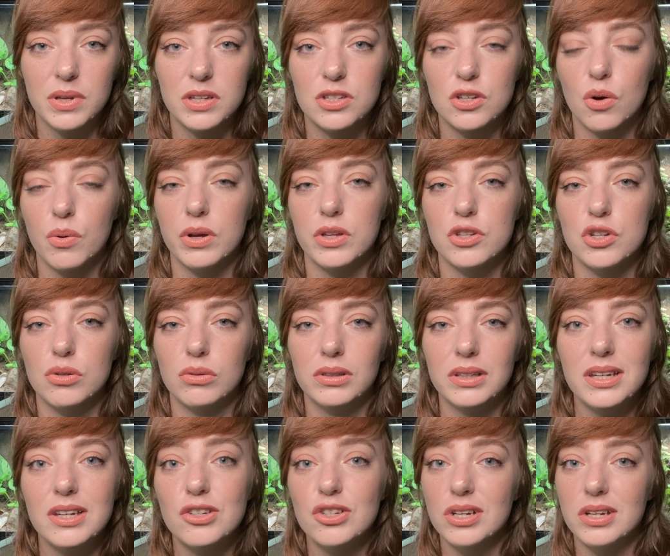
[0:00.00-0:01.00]
It's going to
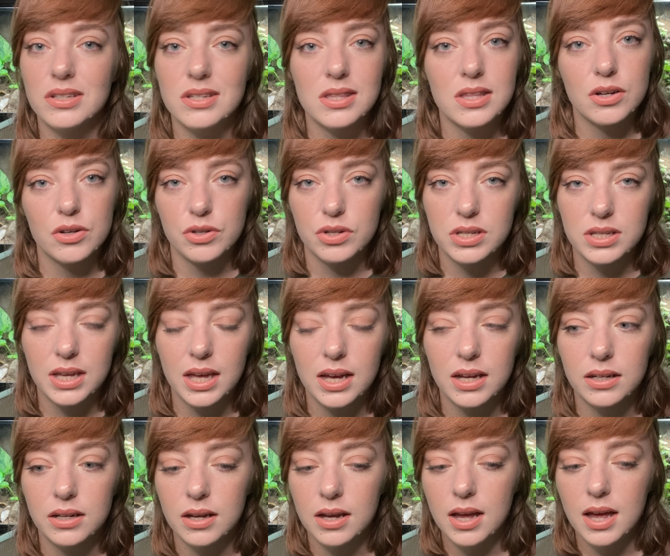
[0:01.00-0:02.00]
leach into their
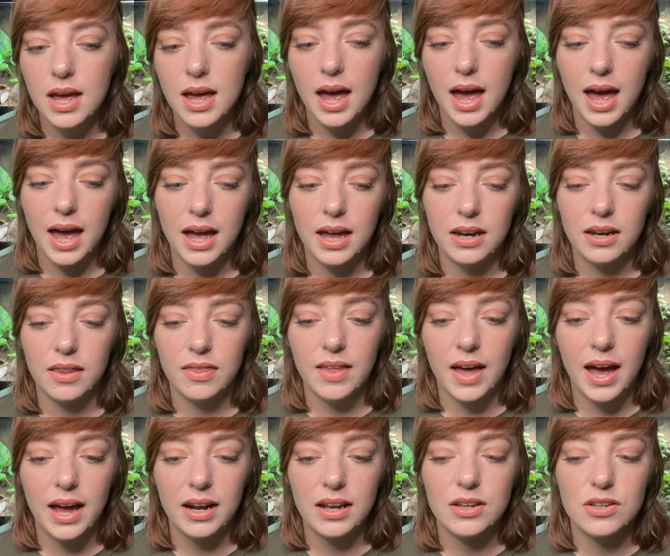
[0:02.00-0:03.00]
skin and
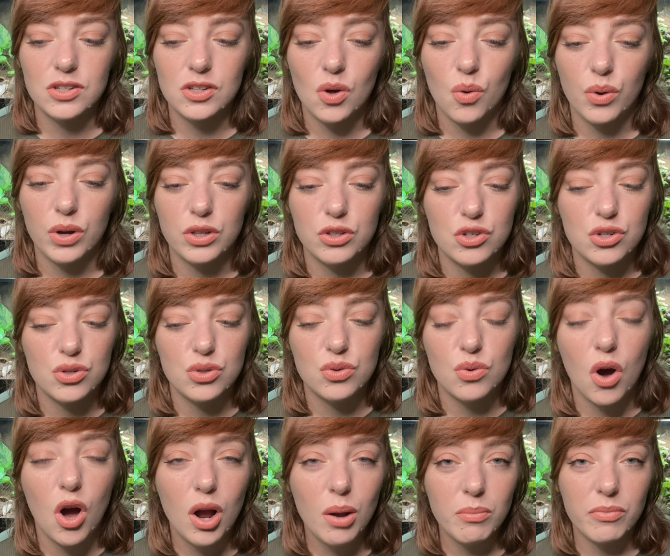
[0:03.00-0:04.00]
that is going
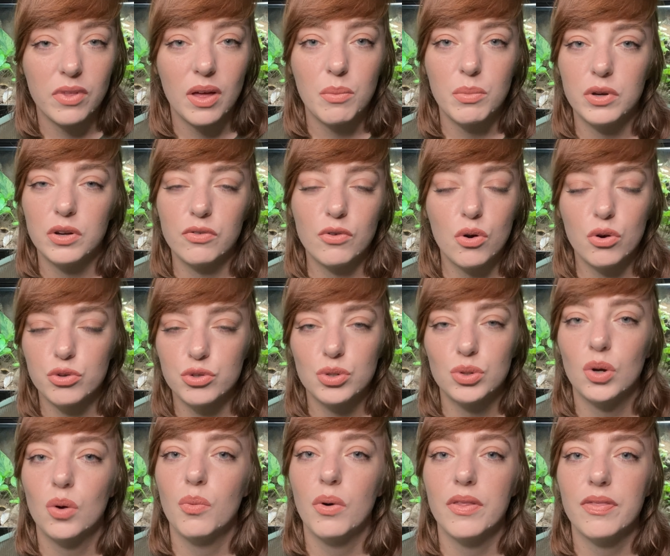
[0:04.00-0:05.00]
to harm them, and of course you
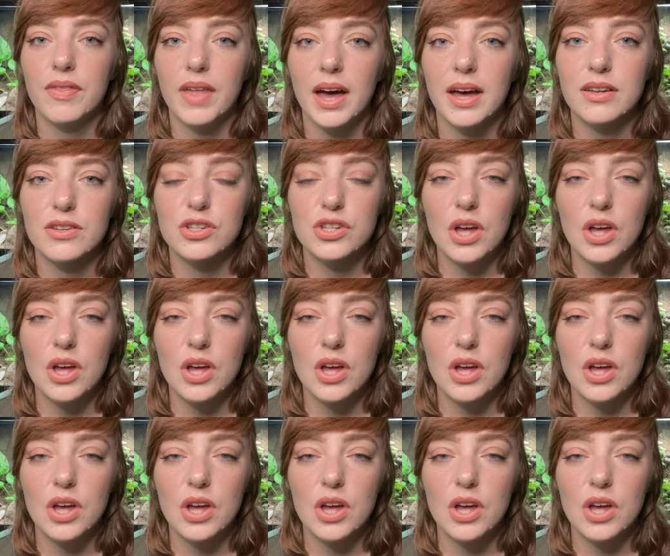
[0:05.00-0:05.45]
don't want that.